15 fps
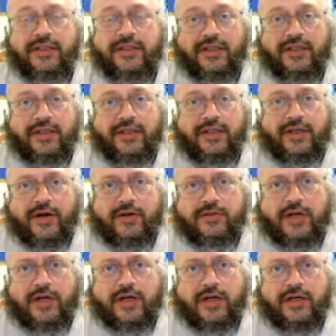
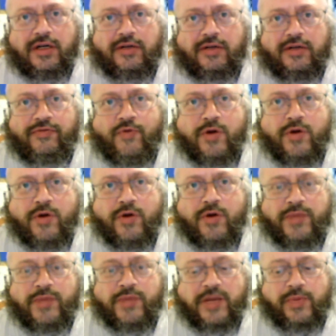where four
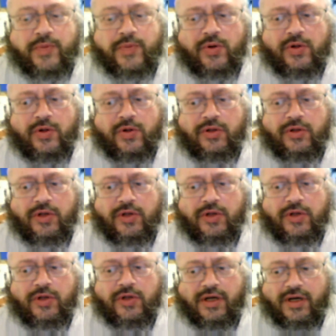people,
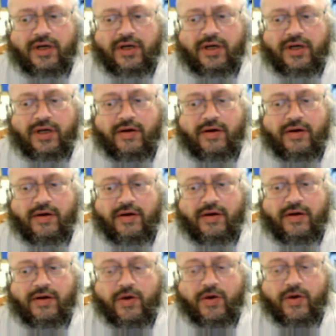
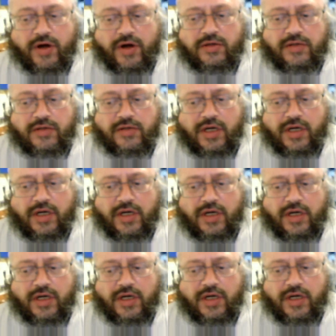where
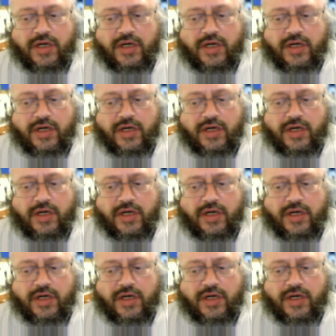four
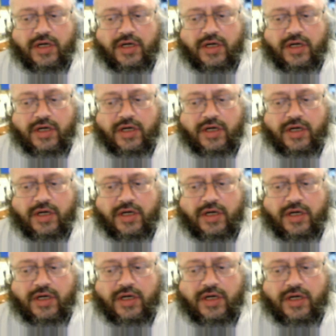rows of
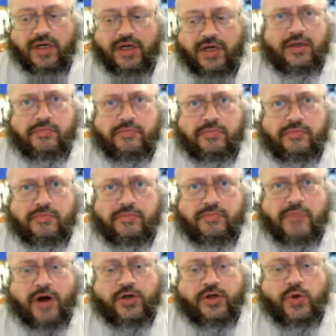people marched
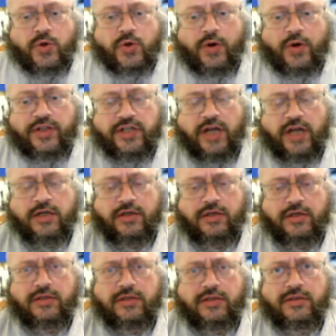toward the center,
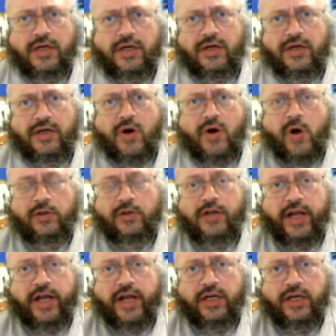alternating with
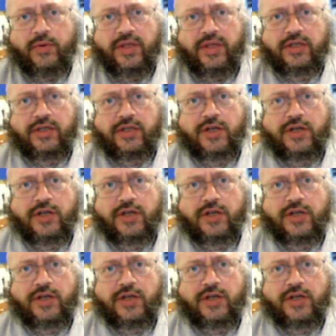each other.